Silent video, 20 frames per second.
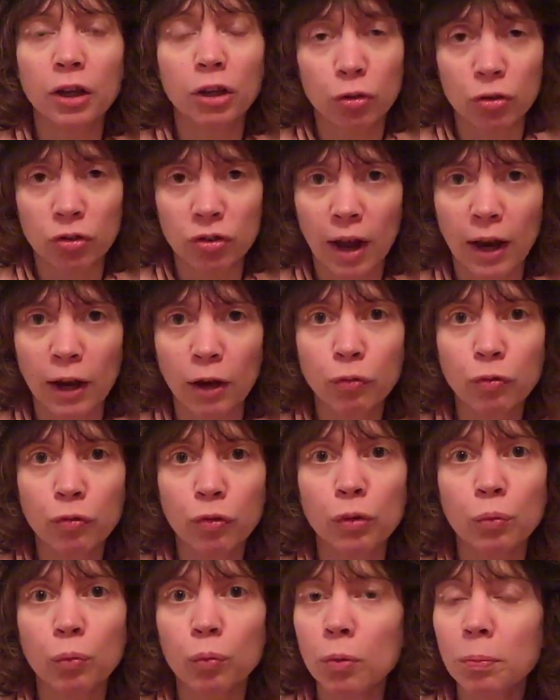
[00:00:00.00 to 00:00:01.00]
Your entire
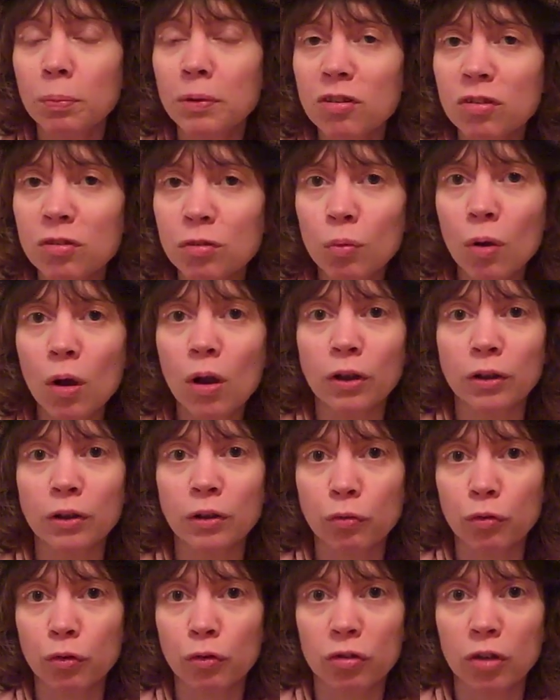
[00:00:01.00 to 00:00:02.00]
foot will be swollen
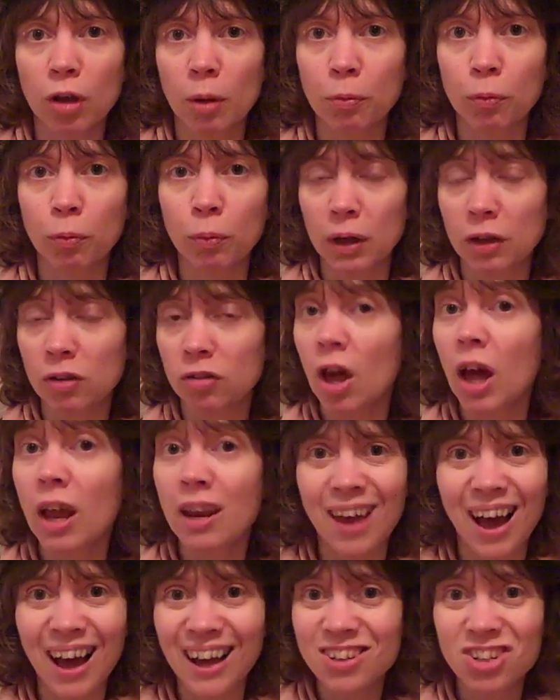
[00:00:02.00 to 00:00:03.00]
the first couple weeks,
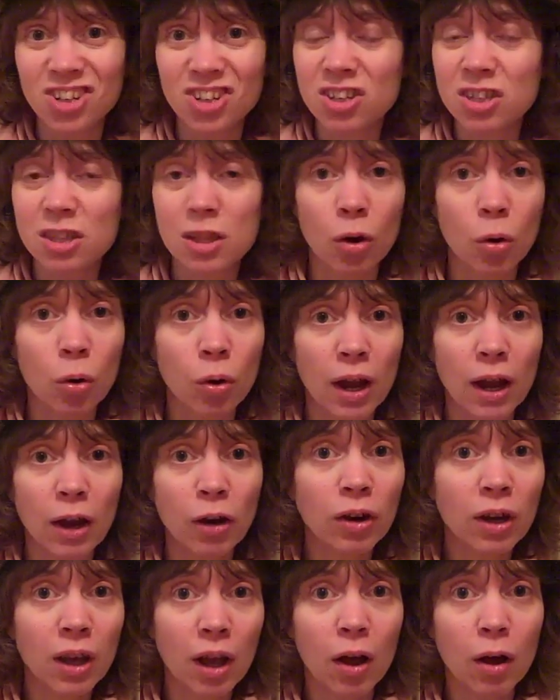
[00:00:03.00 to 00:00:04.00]
not just the
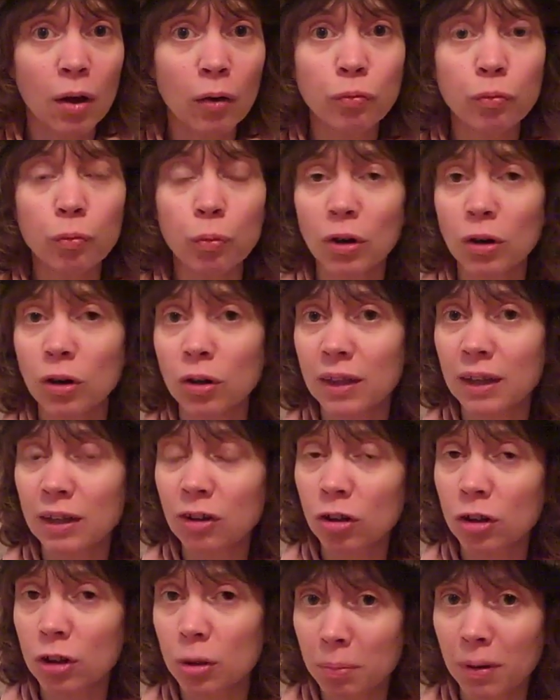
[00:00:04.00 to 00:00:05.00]
area of where they
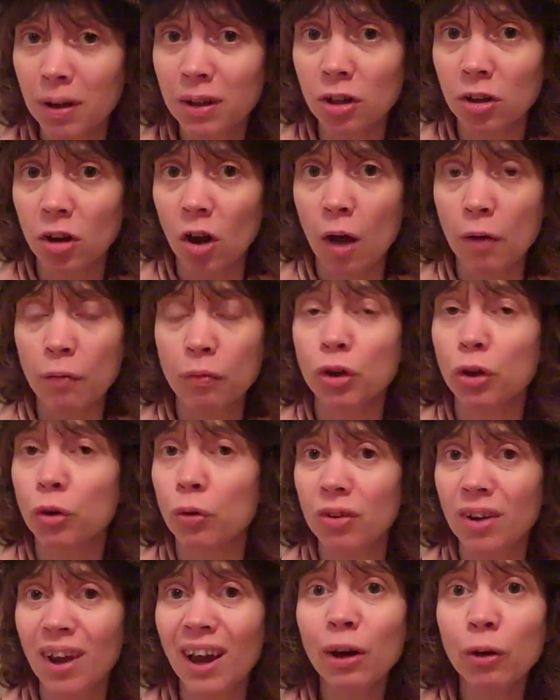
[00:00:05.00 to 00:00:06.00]
took the bunion off. Your
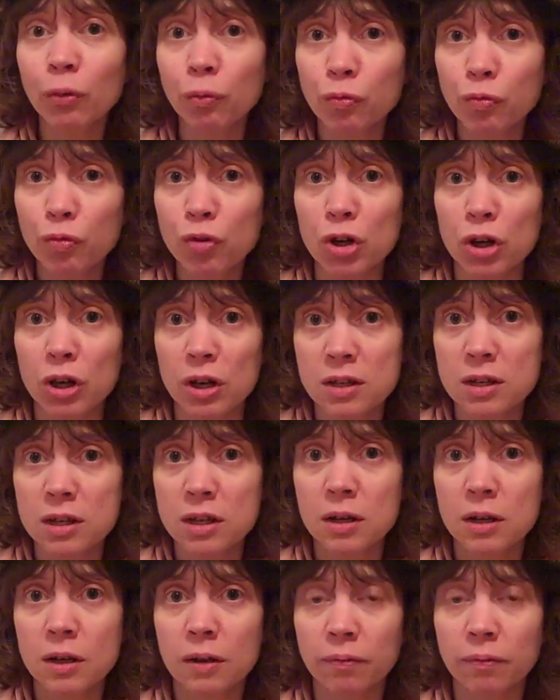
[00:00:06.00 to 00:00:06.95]
entire foot,